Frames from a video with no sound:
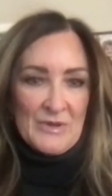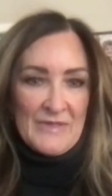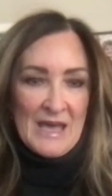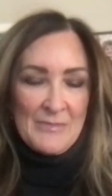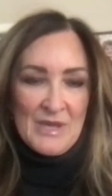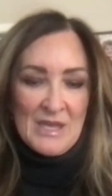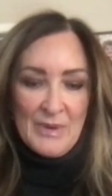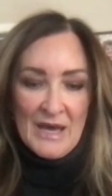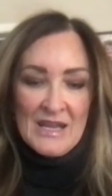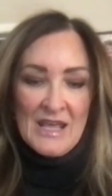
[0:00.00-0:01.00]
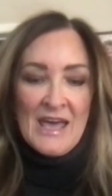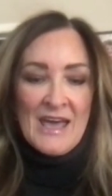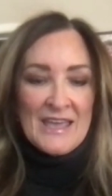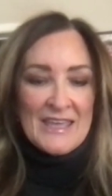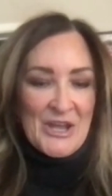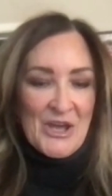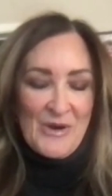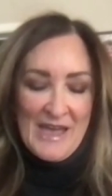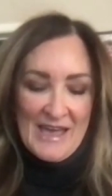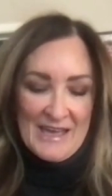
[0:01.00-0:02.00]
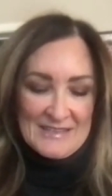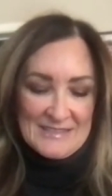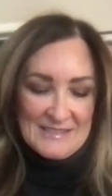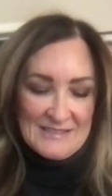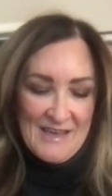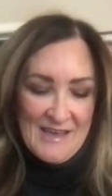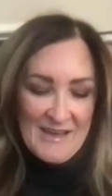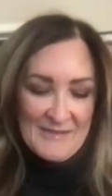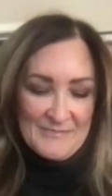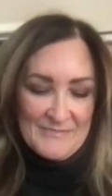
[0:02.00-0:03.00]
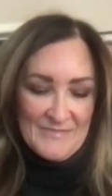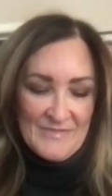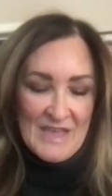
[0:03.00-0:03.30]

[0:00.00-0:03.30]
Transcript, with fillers: would that be? But, you know, as um,